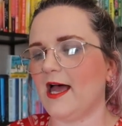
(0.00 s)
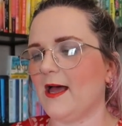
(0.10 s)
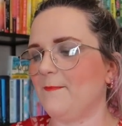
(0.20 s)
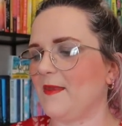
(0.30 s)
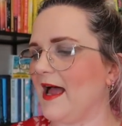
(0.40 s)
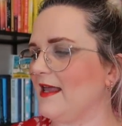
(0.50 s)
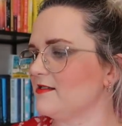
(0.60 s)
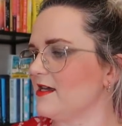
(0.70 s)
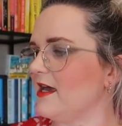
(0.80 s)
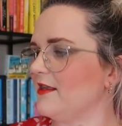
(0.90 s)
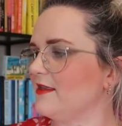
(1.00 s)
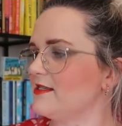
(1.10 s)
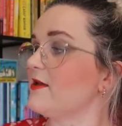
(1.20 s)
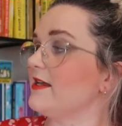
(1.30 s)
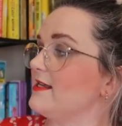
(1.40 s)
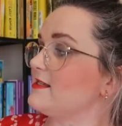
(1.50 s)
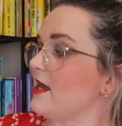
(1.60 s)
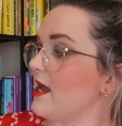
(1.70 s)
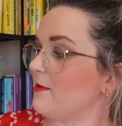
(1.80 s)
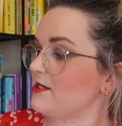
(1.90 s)
Um, and uh, this one is
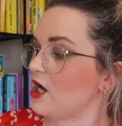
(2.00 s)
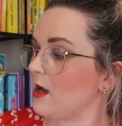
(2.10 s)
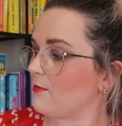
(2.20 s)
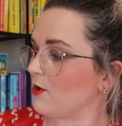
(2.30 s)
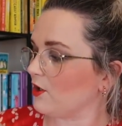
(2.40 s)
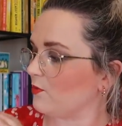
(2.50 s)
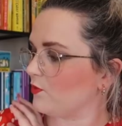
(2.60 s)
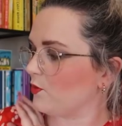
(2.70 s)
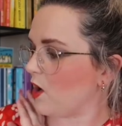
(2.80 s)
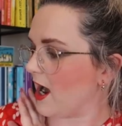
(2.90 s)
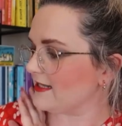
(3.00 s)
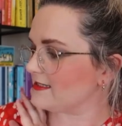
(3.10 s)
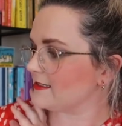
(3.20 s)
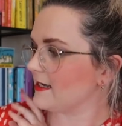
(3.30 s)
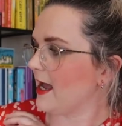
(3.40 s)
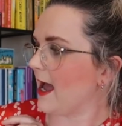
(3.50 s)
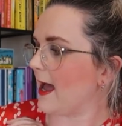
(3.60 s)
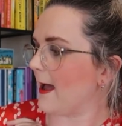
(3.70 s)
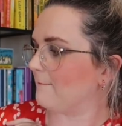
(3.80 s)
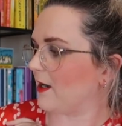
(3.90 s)
uh, My Time Among the, the Whites
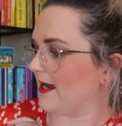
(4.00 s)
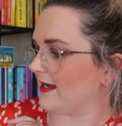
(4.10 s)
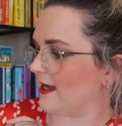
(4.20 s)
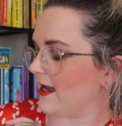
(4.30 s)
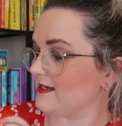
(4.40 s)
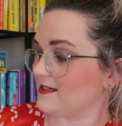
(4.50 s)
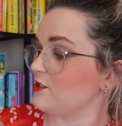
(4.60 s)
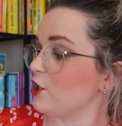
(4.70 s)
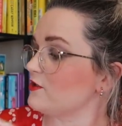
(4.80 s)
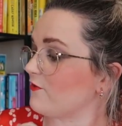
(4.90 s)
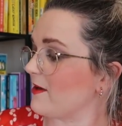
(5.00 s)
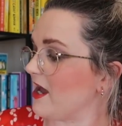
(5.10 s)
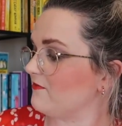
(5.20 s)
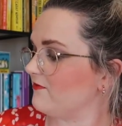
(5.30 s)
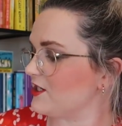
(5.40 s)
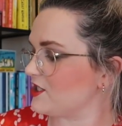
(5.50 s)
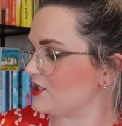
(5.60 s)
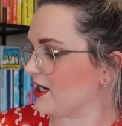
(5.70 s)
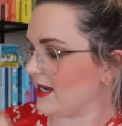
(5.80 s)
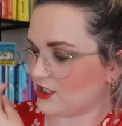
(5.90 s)
uh, by, uh, it says Notes from an Unfinished
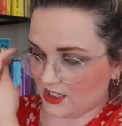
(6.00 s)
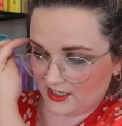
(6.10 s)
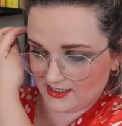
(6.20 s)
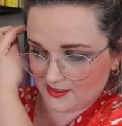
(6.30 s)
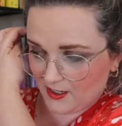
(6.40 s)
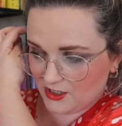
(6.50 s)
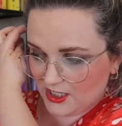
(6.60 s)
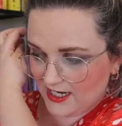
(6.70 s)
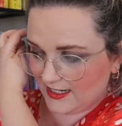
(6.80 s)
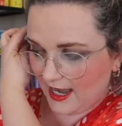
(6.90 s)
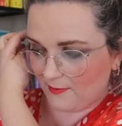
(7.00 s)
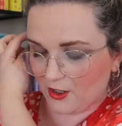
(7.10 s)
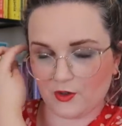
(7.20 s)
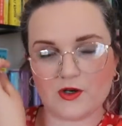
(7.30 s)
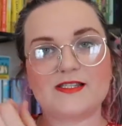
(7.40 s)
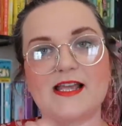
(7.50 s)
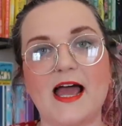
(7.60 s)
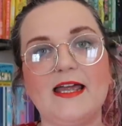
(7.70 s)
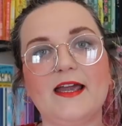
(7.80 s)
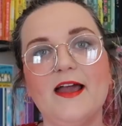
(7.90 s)
Education, and this is by Janine Capo
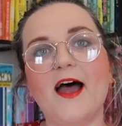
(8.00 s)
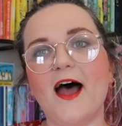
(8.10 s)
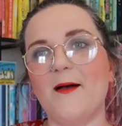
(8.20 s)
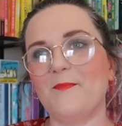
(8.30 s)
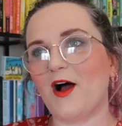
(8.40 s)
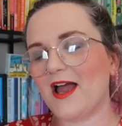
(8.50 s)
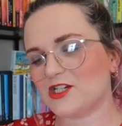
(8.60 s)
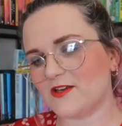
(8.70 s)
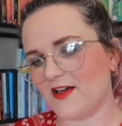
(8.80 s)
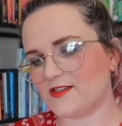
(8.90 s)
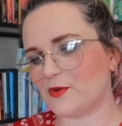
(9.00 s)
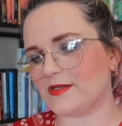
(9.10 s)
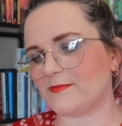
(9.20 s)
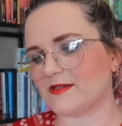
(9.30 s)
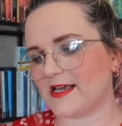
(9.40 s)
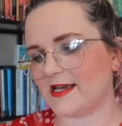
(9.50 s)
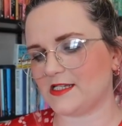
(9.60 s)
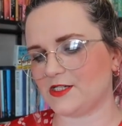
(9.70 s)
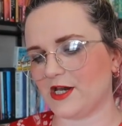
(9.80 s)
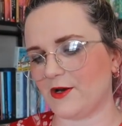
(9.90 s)
Crusay. Um, I actually first saw this in
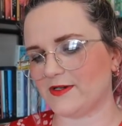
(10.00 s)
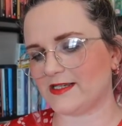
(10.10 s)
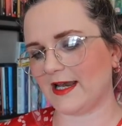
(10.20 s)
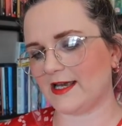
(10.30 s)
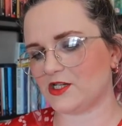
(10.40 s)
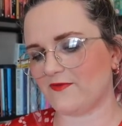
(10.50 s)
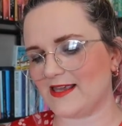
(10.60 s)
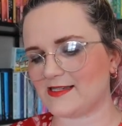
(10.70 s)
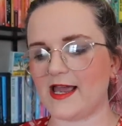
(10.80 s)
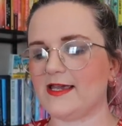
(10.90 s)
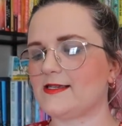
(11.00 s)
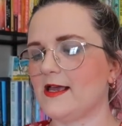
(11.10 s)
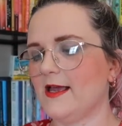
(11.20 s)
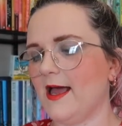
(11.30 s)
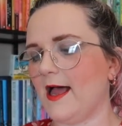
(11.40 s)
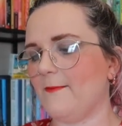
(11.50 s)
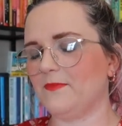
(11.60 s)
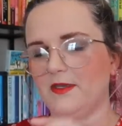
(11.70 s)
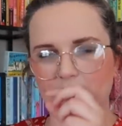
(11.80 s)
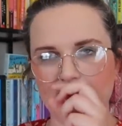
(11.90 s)
Mercedes' channel. It's a collection of essays.
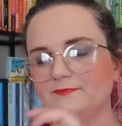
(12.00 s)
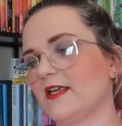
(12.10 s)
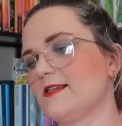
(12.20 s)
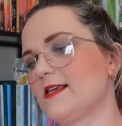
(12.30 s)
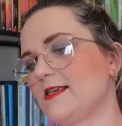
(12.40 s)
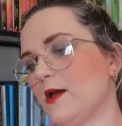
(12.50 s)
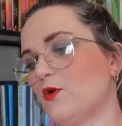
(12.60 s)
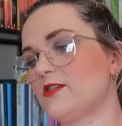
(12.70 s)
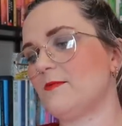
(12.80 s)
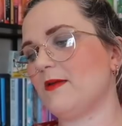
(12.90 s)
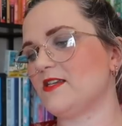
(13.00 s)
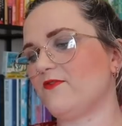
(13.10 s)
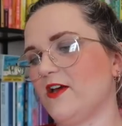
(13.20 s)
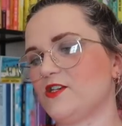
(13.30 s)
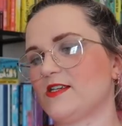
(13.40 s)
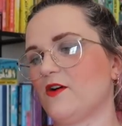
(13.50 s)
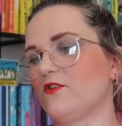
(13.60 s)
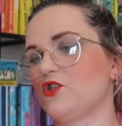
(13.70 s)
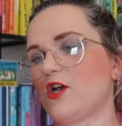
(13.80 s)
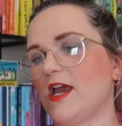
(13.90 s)
Um, it says here, what does it mean to find
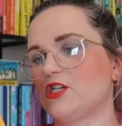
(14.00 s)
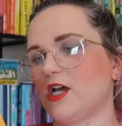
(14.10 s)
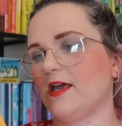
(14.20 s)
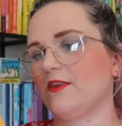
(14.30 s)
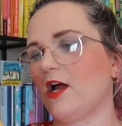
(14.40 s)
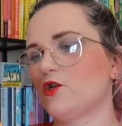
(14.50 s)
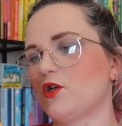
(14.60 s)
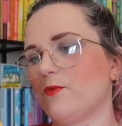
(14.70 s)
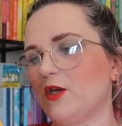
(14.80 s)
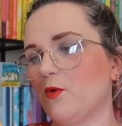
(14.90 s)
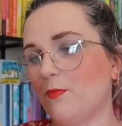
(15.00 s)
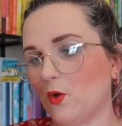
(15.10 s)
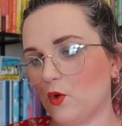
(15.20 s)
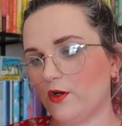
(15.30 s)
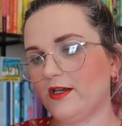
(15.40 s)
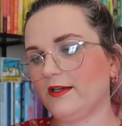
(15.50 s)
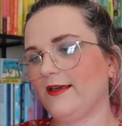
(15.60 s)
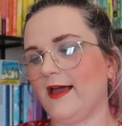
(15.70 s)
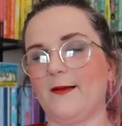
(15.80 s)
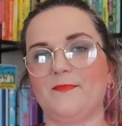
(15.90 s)
yourself a stranger in the country where you were born?
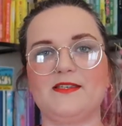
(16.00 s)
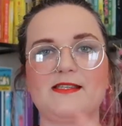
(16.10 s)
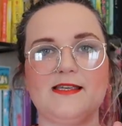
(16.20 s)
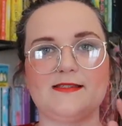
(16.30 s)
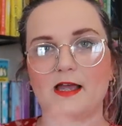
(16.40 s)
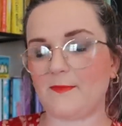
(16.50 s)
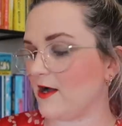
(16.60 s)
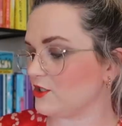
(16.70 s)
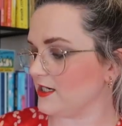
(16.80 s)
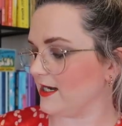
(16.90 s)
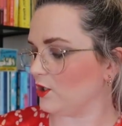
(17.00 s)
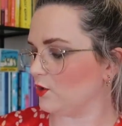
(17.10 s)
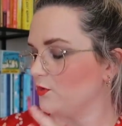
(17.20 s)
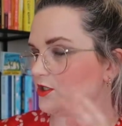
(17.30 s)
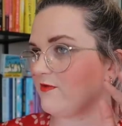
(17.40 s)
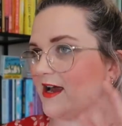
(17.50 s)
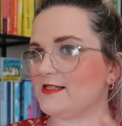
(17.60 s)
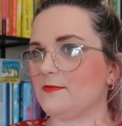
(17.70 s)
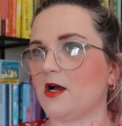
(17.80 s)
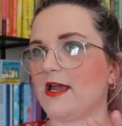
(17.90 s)
Um, this is about Janine, who was
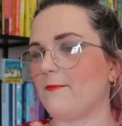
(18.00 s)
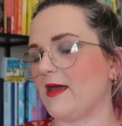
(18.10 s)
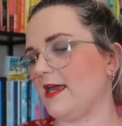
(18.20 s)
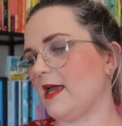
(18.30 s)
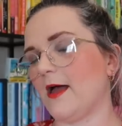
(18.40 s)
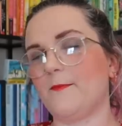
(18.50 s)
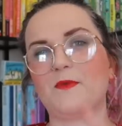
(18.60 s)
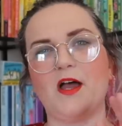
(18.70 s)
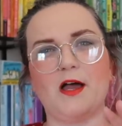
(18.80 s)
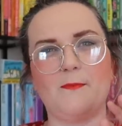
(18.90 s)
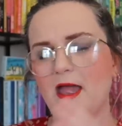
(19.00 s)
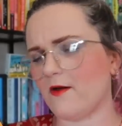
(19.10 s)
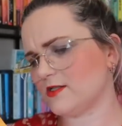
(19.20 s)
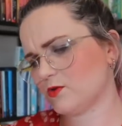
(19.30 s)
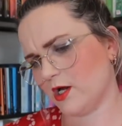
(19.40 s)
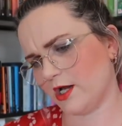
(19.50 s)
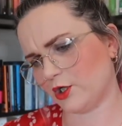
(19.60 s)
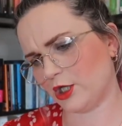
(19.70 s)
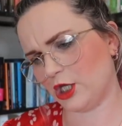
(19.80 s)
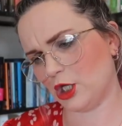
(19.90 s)
raised in Miami. Um, her parents
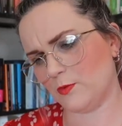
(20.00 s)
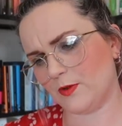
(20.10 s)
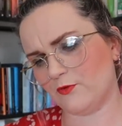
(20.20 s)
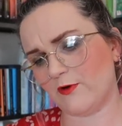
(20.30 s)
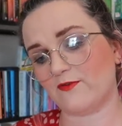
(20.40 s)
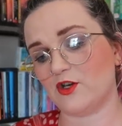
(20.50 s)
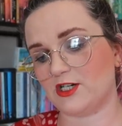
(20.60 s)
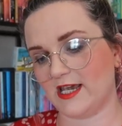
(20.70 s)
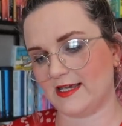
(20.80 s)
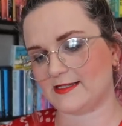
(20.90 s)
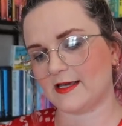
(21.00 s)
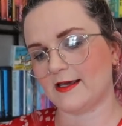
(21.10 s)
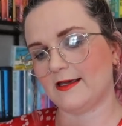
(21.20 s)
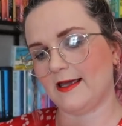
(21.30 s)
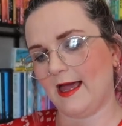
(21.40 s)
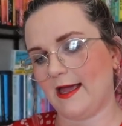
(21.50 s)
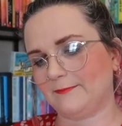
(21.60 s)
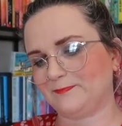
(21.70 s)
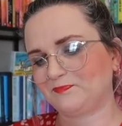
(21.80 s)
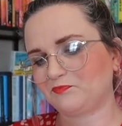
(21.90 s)
were Cuban refugees,
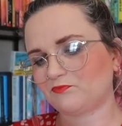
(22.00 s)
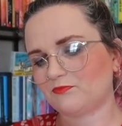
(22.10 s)
um,